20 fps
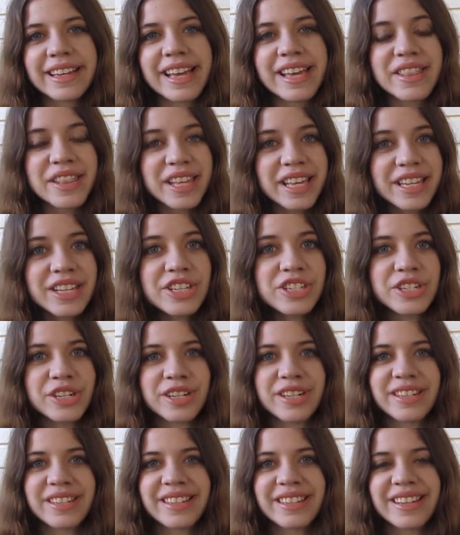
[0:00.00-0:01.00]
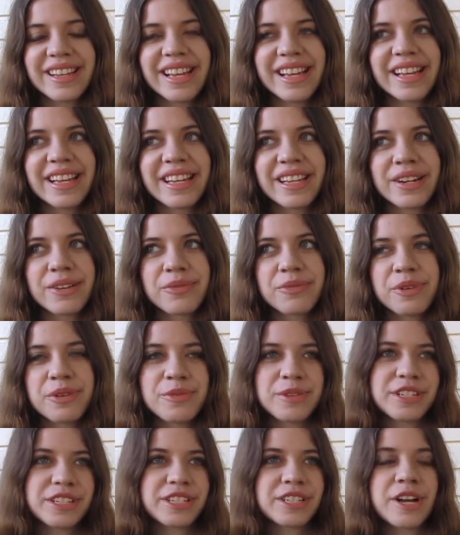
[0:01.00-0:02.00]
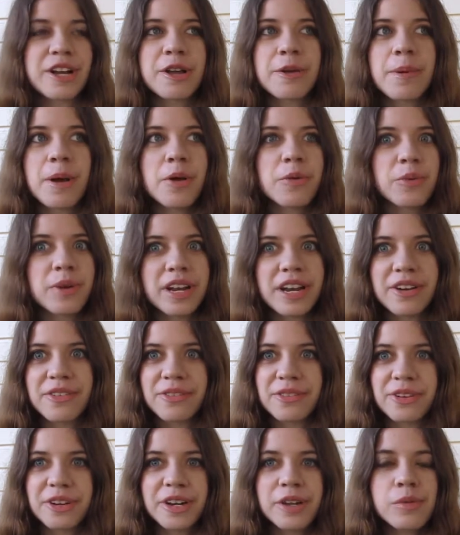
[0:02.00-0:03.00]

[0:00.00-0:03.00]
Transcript: in the kitchen, and we would just talk about whatever.